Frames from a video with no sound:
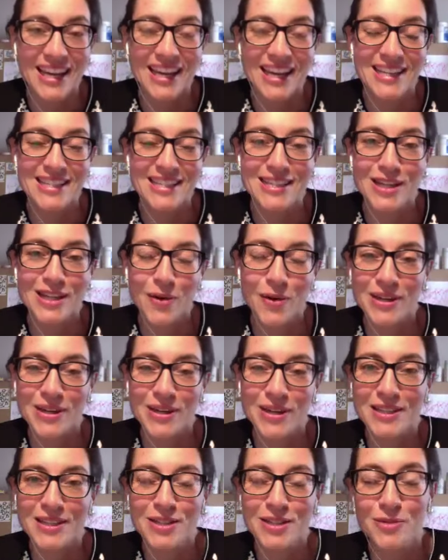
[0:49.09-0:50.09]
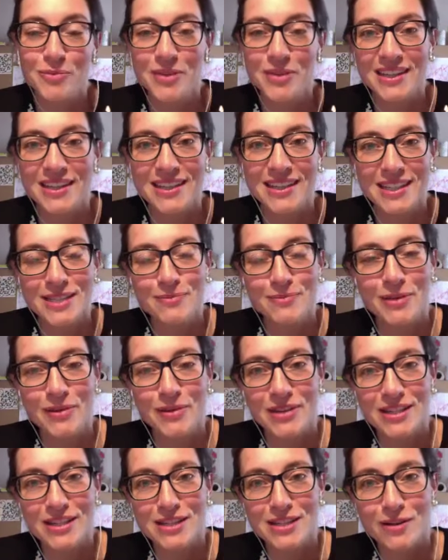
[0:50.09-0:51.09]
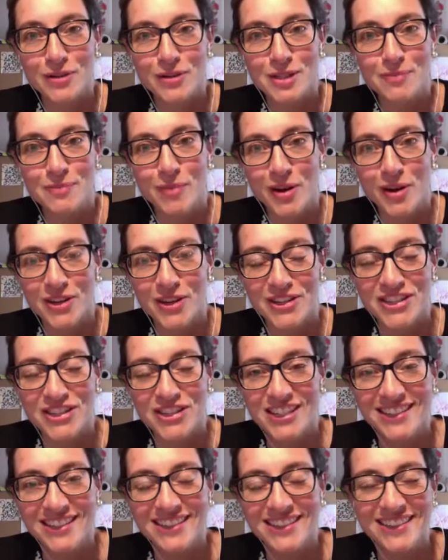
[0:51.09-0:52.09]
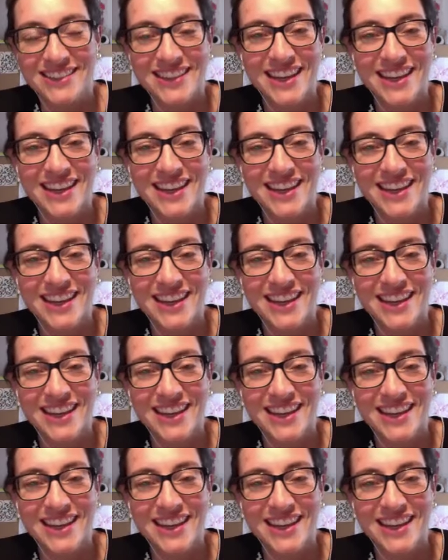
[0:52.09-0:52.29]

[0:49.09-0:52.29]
is going to be an experience of expansion